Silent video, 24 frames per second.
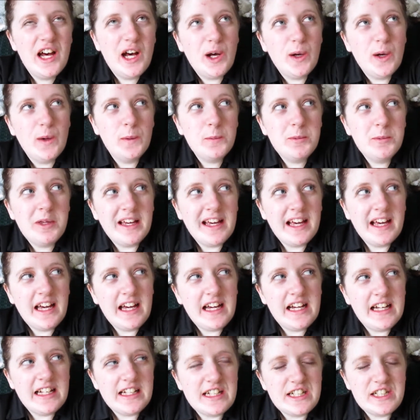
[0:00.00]
Oh my
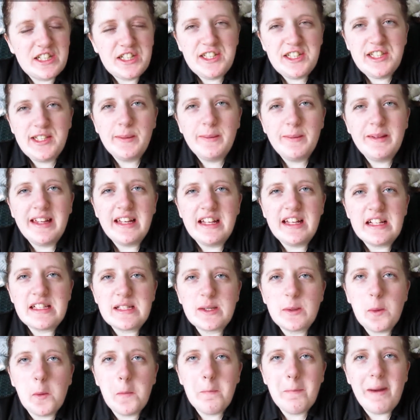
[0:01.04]
gosh, the week is
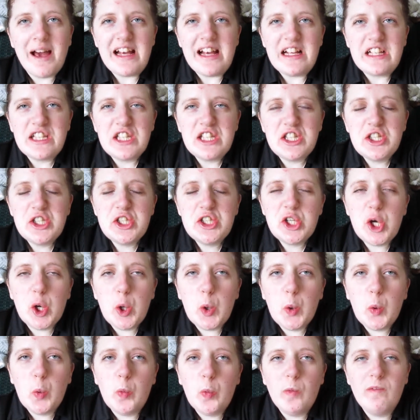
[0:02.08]
going by
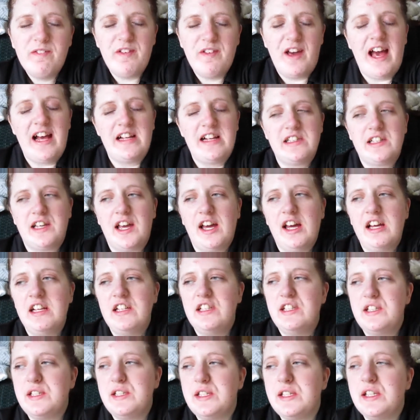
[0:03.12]
so fast,
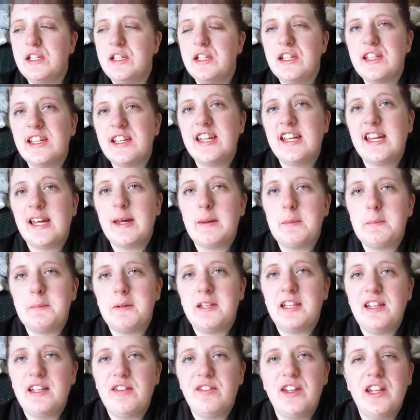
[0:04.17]
guys. Can't
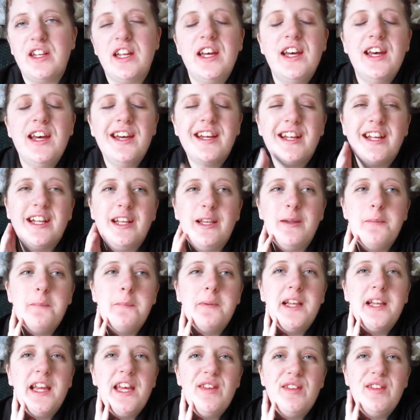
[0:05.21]
believe it. Can you
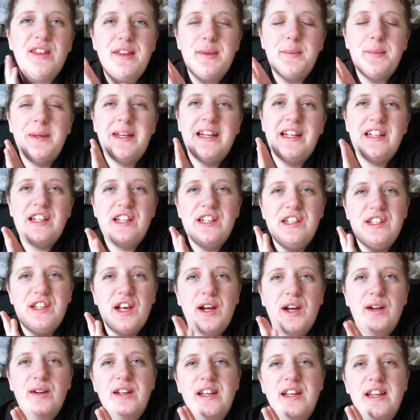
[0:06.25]
believe this weekend is
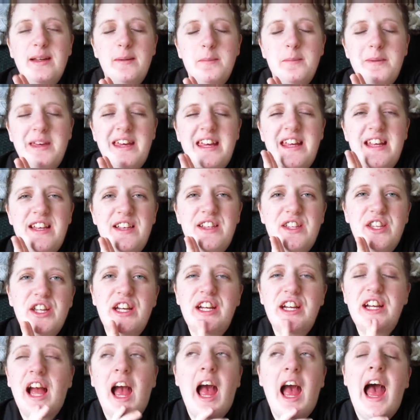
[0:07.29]
already going to be Easter?